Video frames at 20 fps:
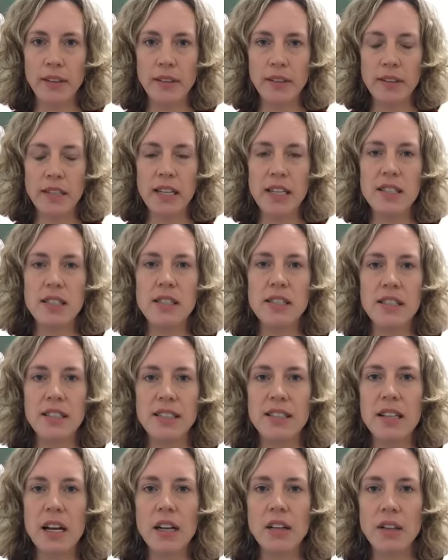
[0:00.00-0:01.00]
That's
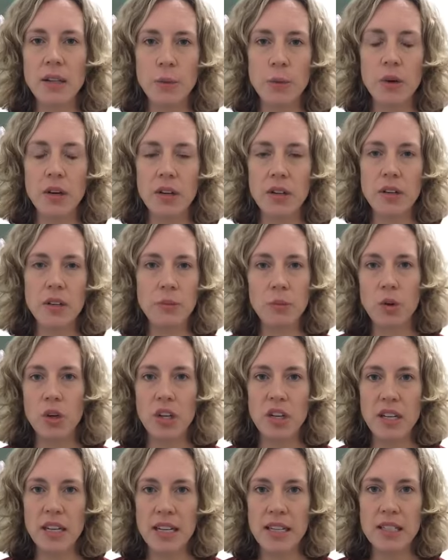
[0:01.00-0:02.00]
exactly what it
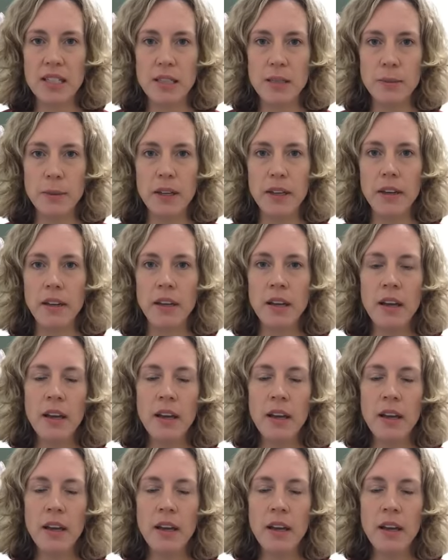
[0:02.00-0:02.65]
needs to be.